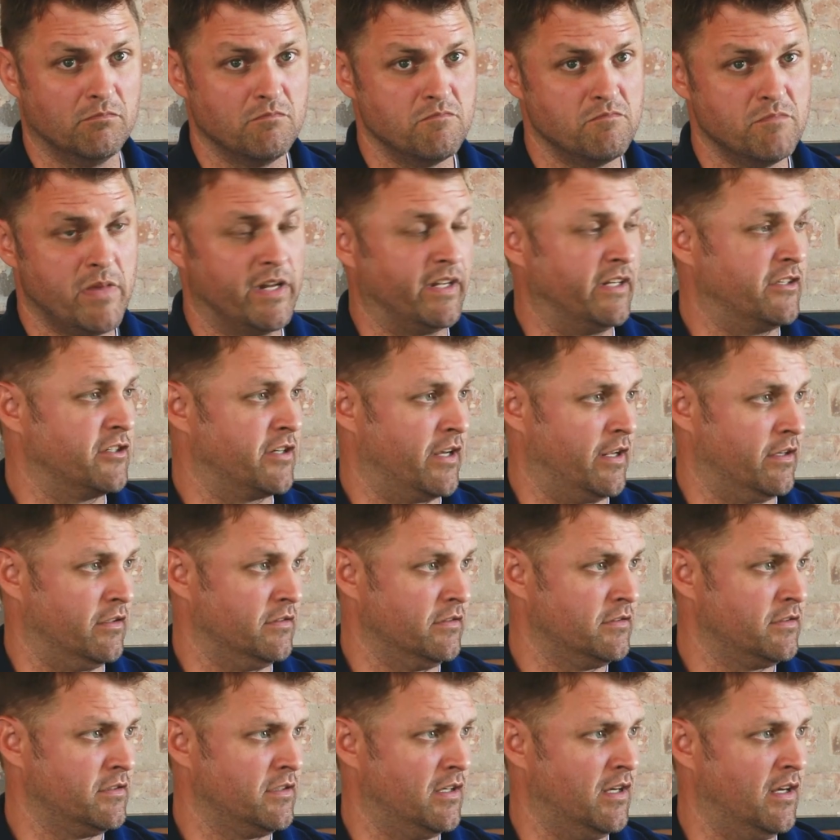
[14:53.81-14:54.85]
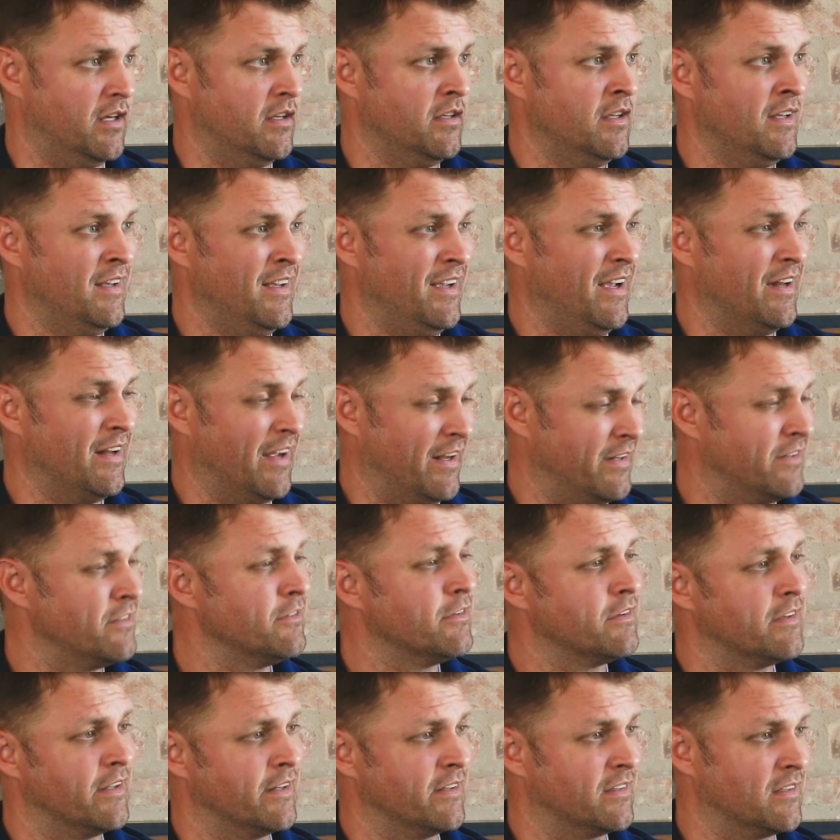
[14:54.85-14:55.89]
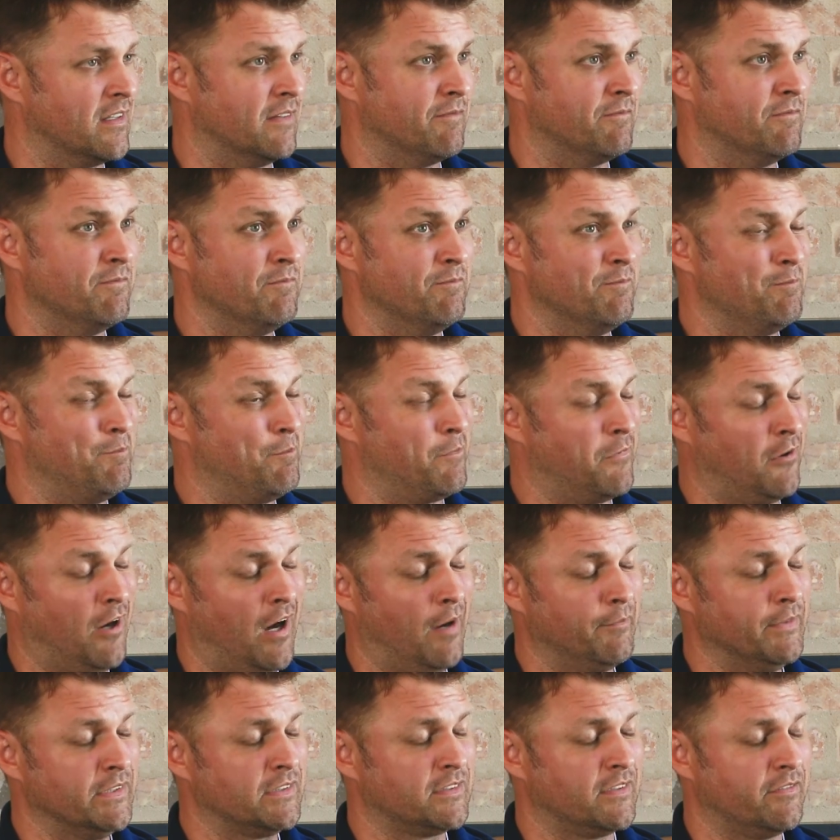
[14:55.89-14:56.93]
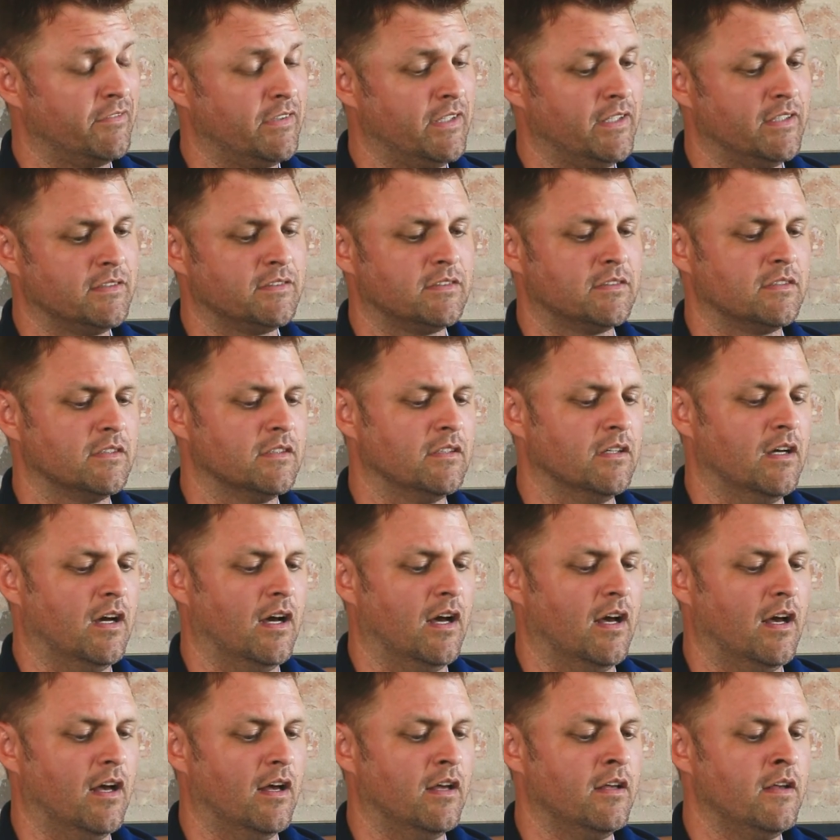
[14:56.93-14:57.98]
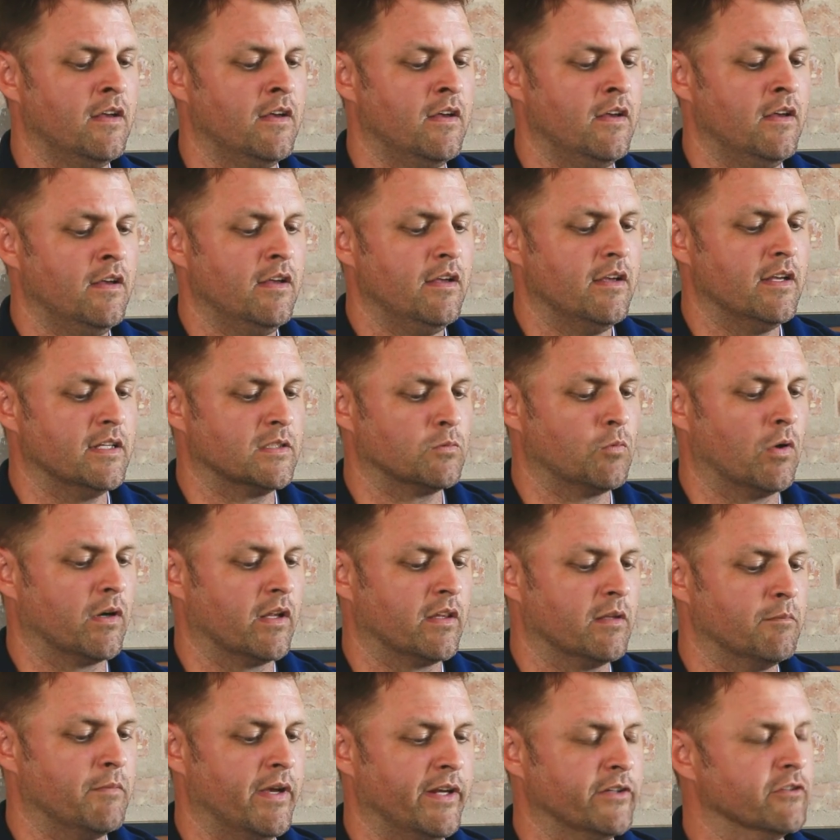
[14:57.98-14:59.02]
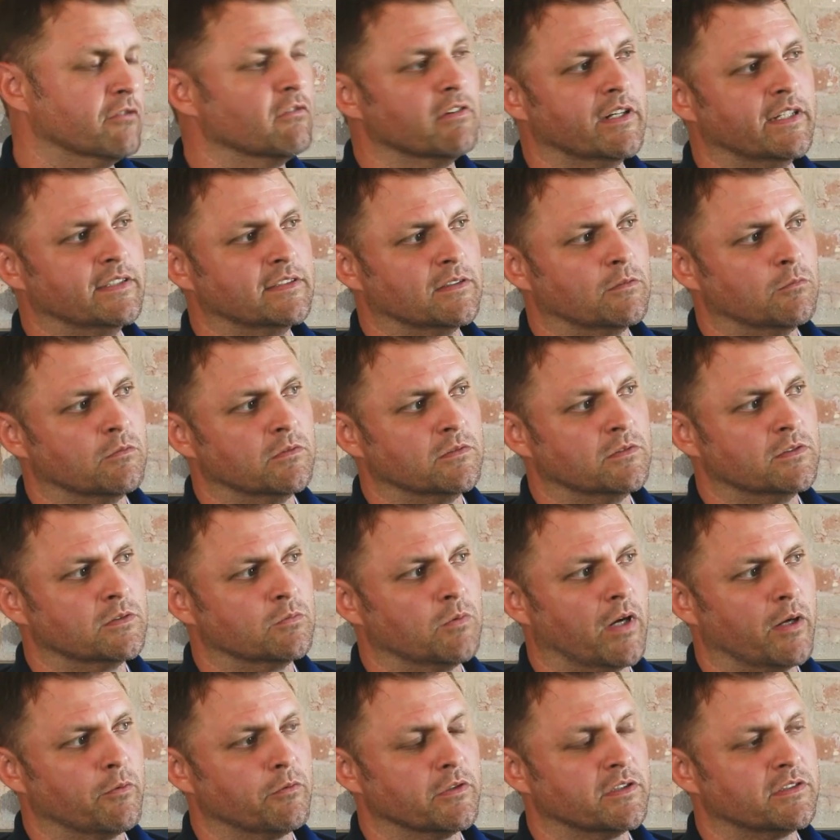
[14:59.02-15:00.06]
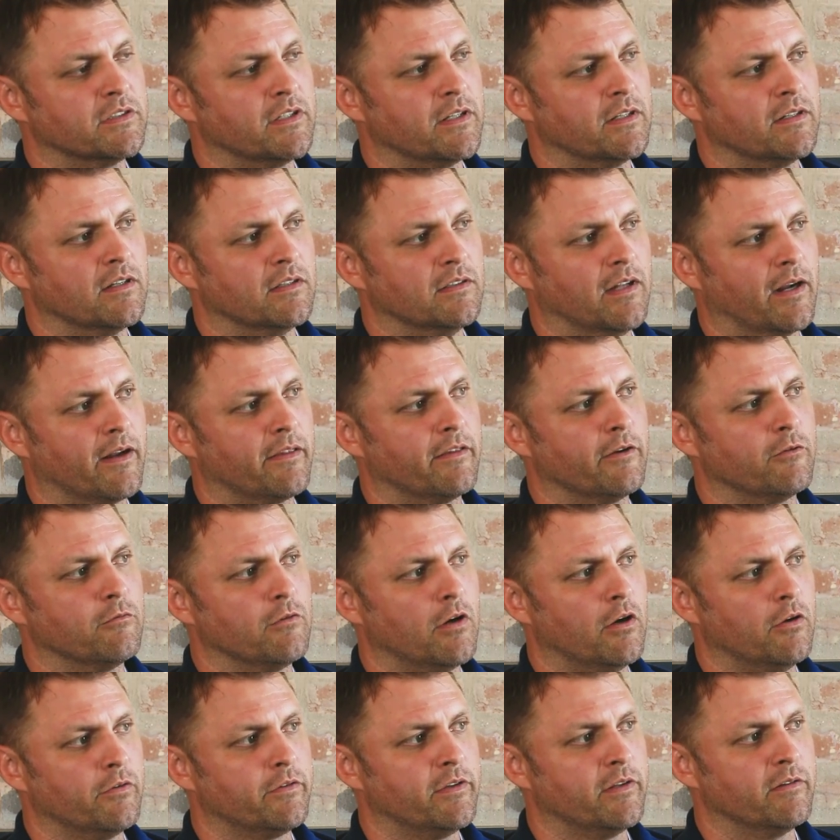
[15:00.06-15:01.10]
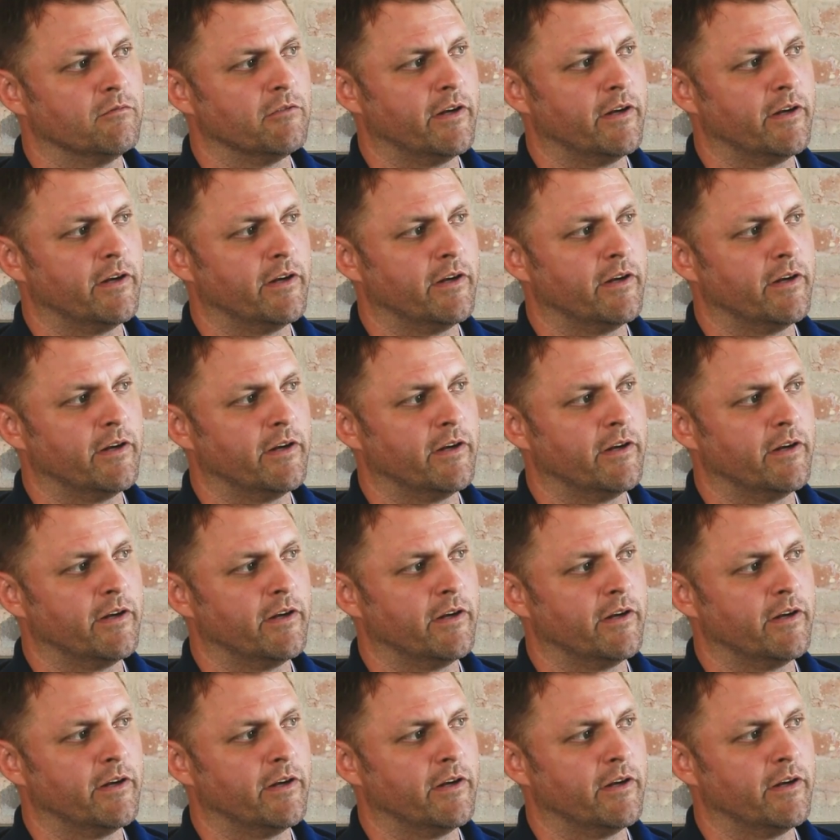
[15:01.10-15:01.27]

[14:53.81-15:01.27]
many channels. Yeah. And I do think the promise of this is one of the major reasons why we're seeing a lot of the growth in